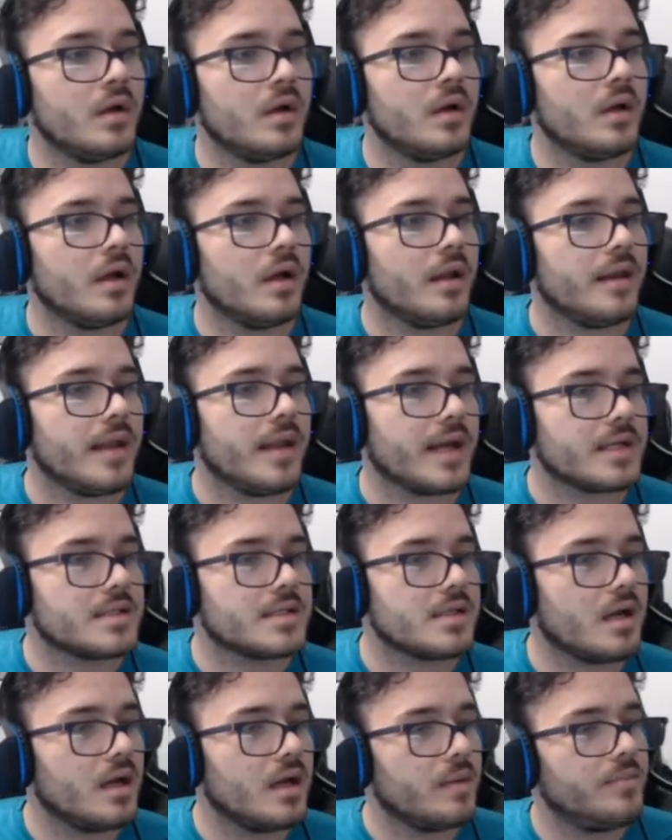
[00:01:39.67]
next
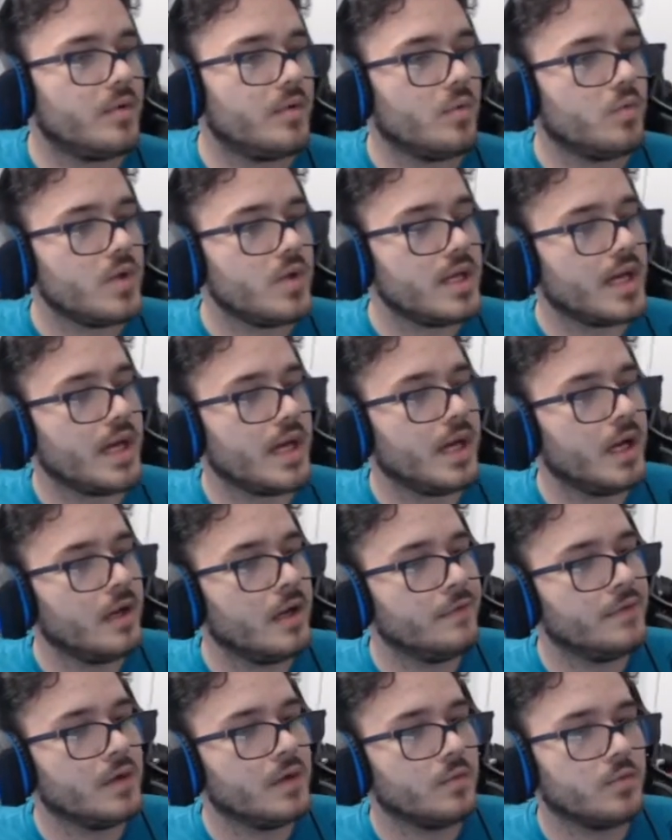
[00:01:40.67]
up, we
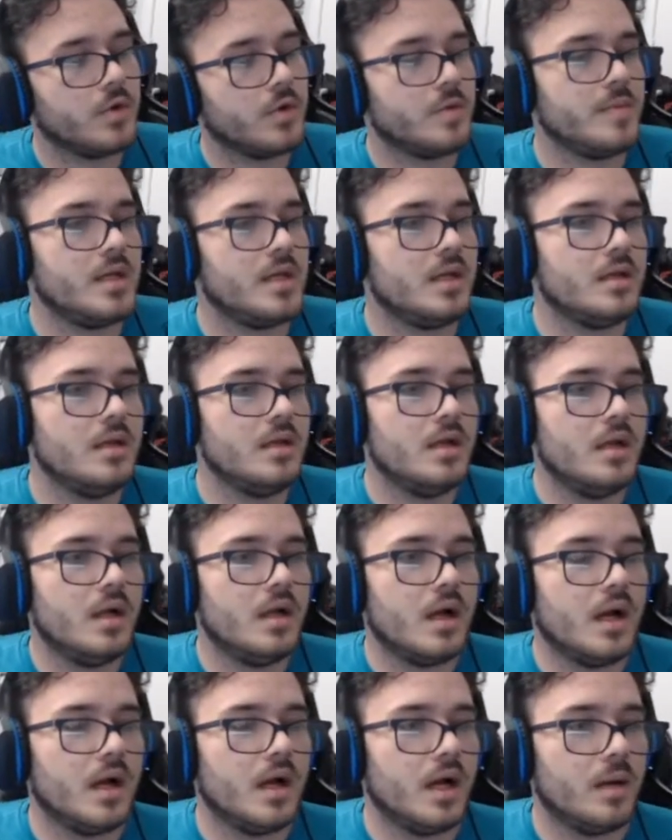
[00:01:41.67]
have Rotom Heat
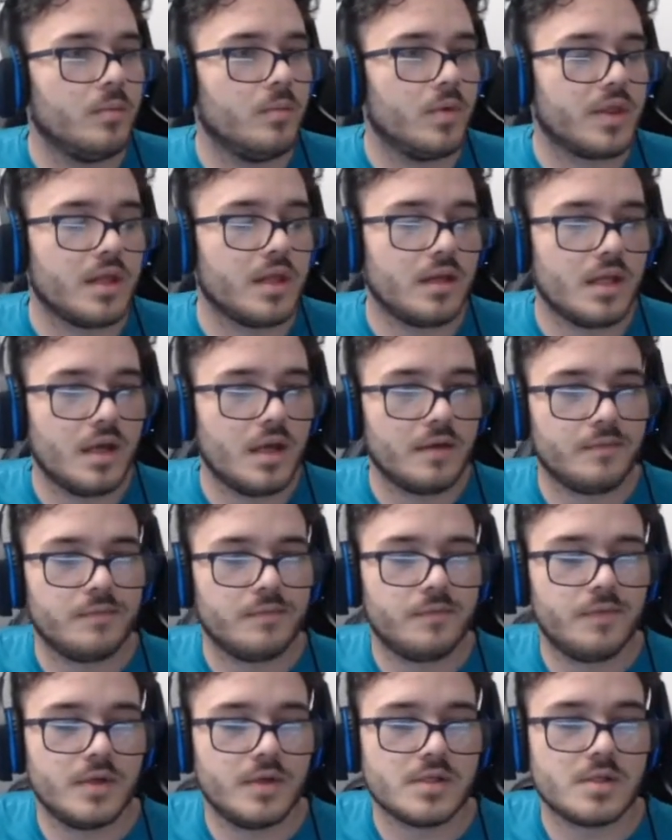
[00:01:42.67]
um, with enough.
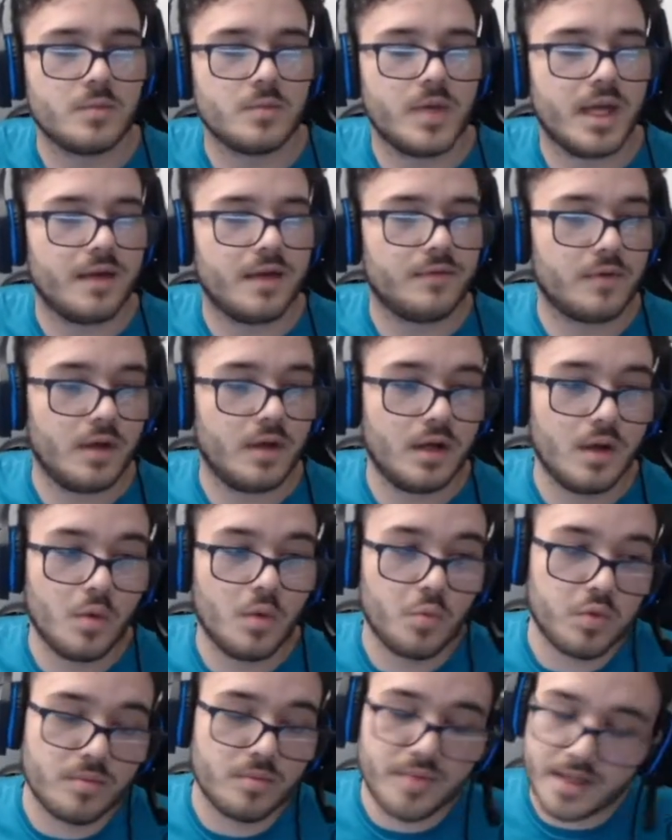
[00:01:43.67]
We have
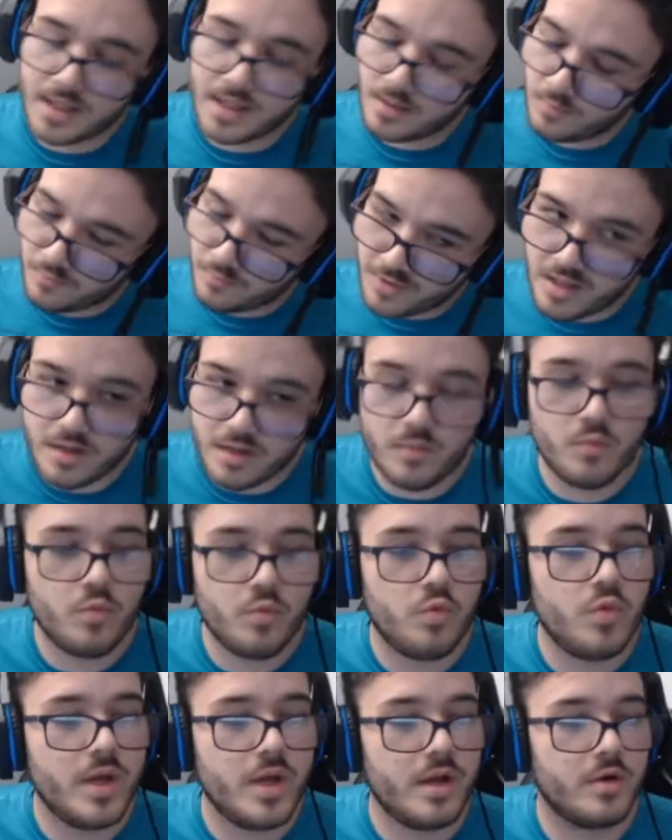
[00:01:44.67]
we're bringing a very
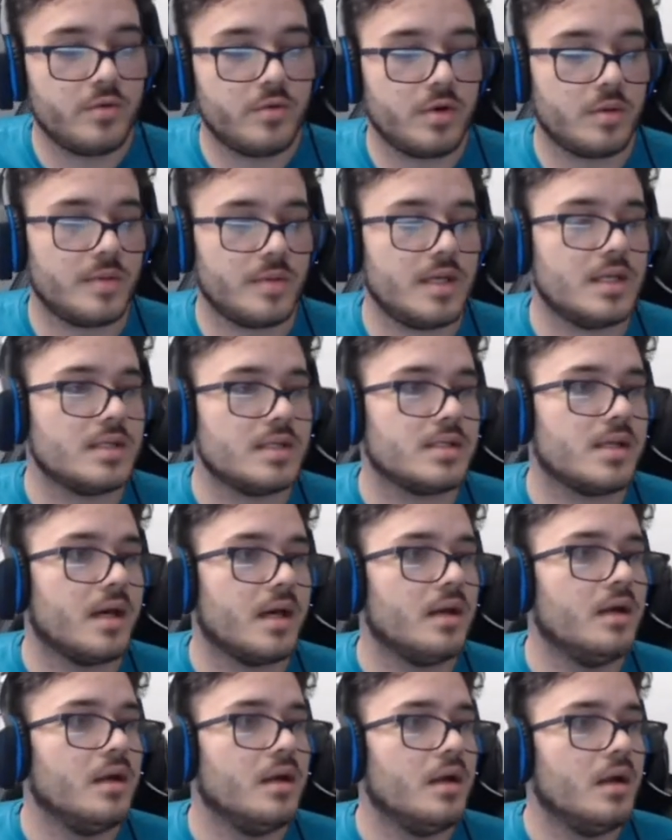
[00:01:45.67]
weird Rotom Heat set.
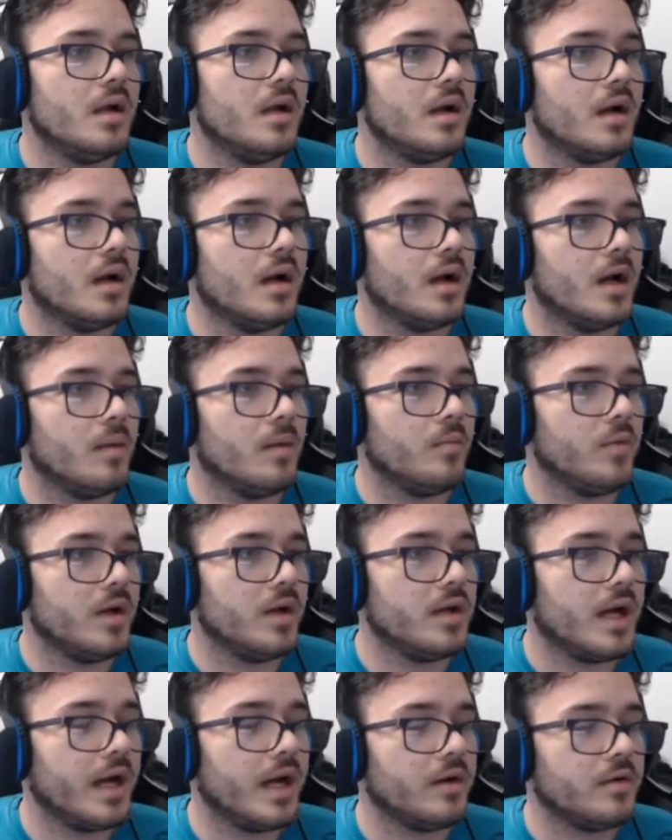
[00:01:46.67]
Um, what
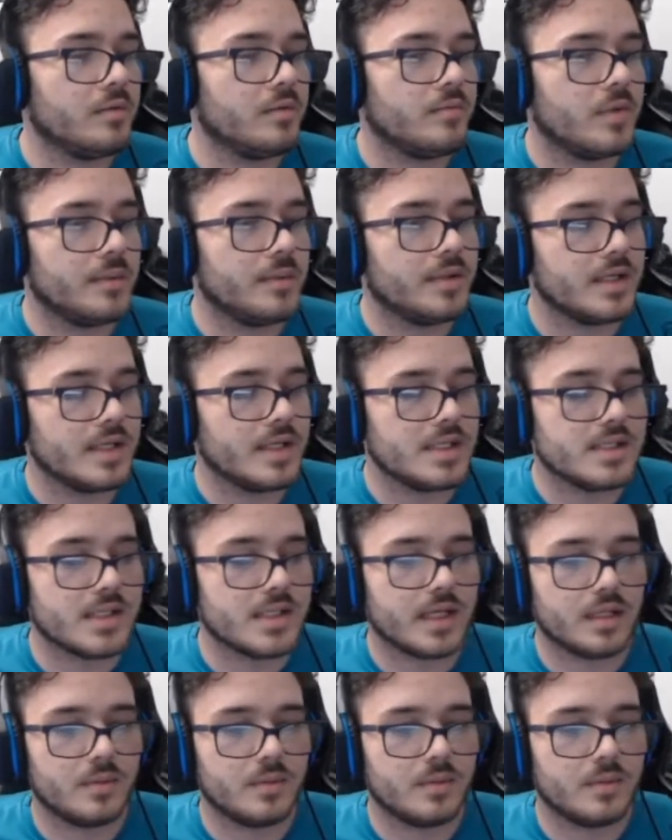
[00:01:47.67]
I don't remember exactly what the